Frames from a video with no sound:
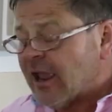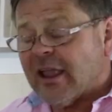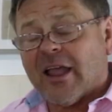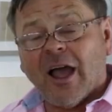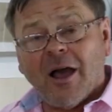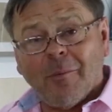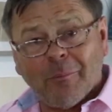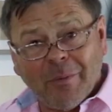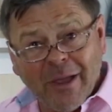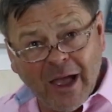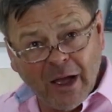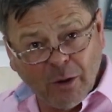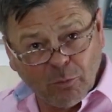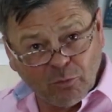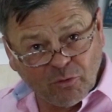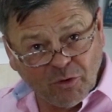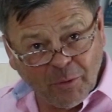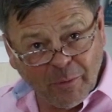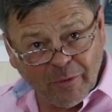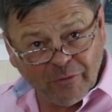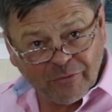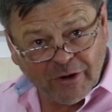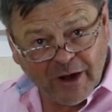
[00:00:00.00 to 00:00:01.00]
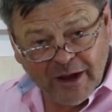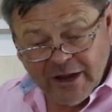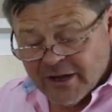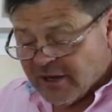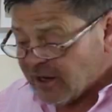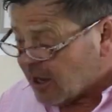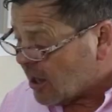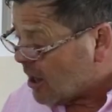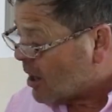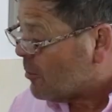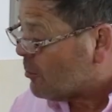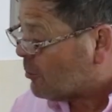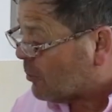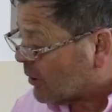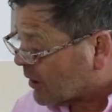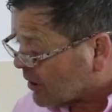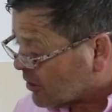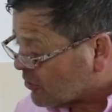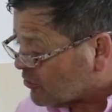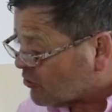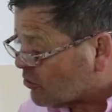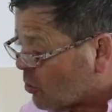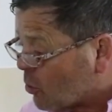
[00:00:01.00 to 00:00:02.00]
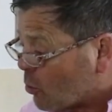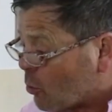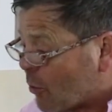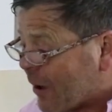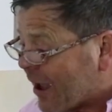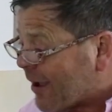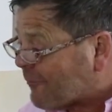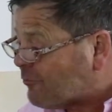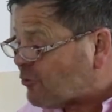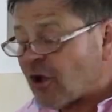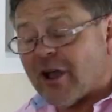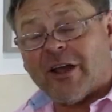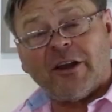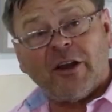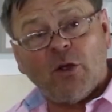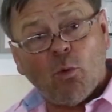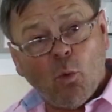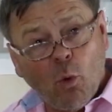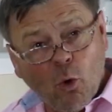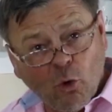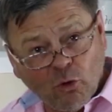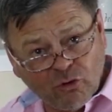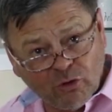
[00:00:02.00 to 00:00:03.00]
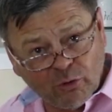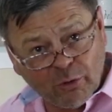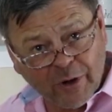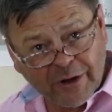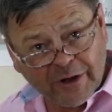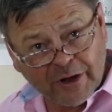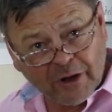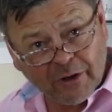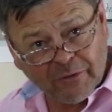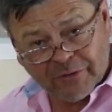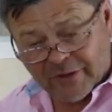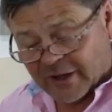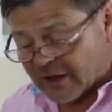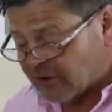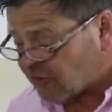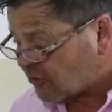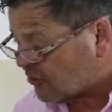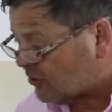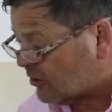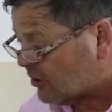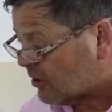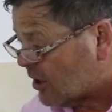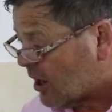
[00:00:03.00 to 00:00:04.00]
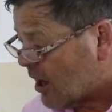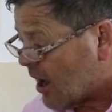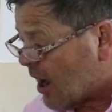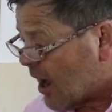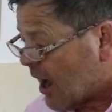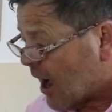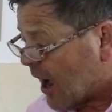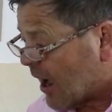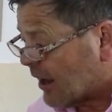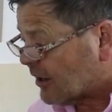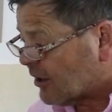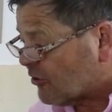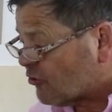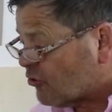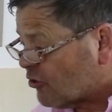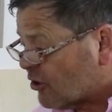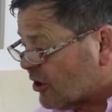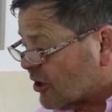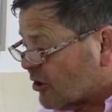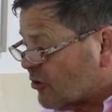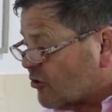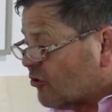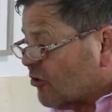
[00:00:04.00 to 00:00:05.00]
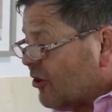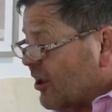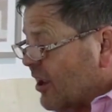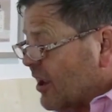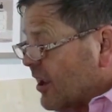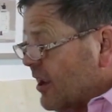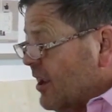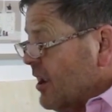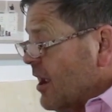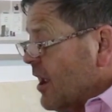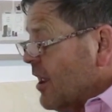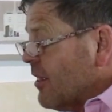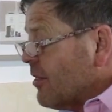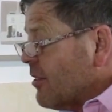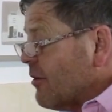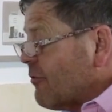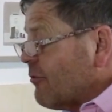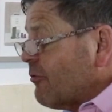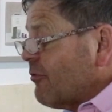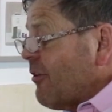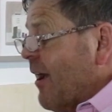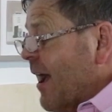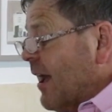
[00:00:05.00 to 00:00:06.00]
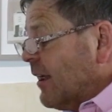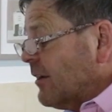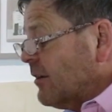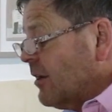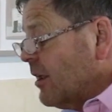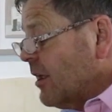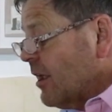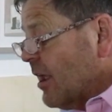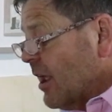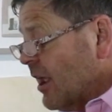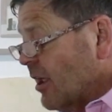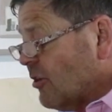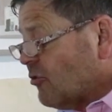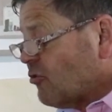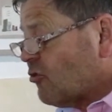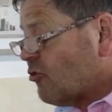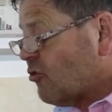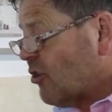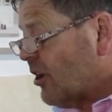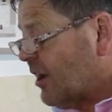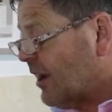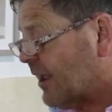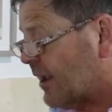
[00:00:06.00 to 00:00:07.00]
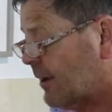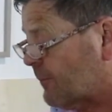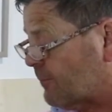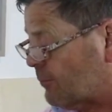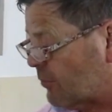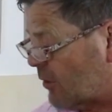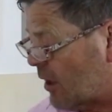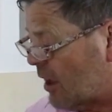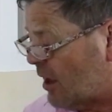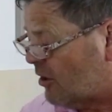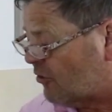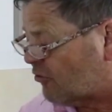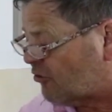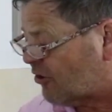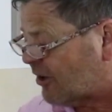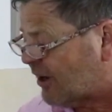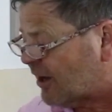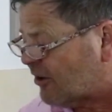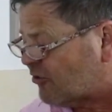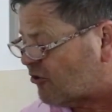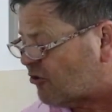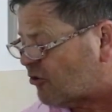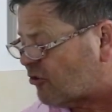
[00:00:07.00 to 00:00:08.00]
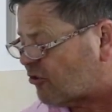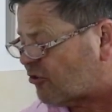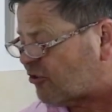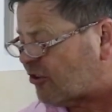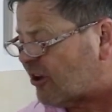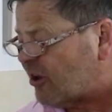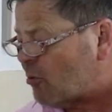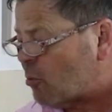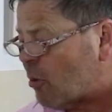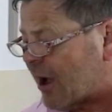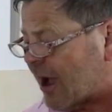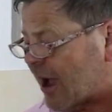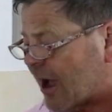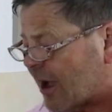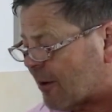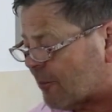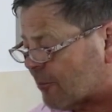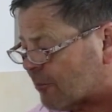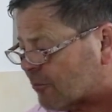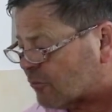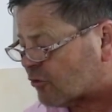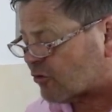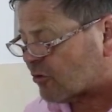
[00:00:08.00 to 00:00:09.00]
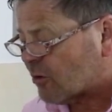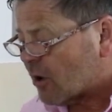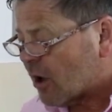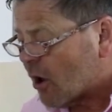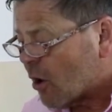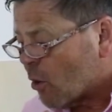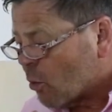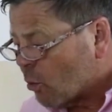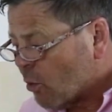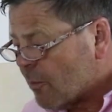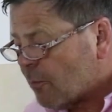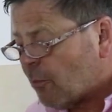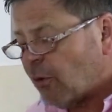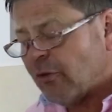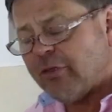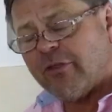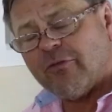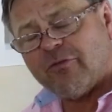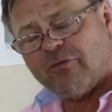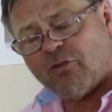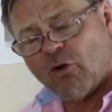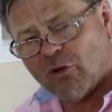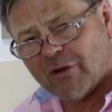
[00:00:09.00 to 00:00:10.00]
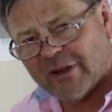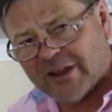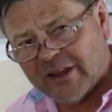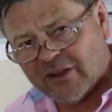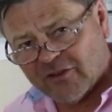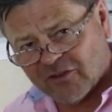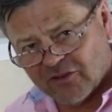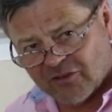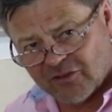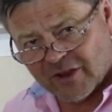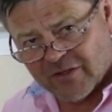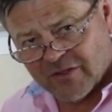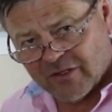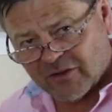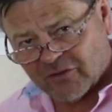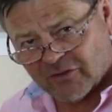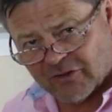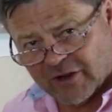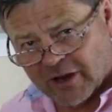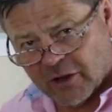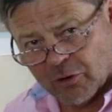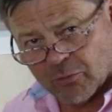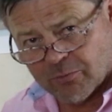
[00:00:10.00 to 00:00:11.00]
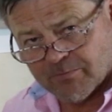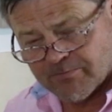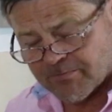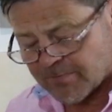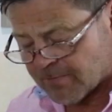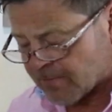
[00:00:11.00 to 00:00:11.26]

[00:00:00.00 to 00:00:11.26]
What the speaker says: Can't be helped, I'm afraid, because we haven't got any water running on this, and as you can see, the fan is chilling. So let's just see what happens. We put the 4 litres in the still.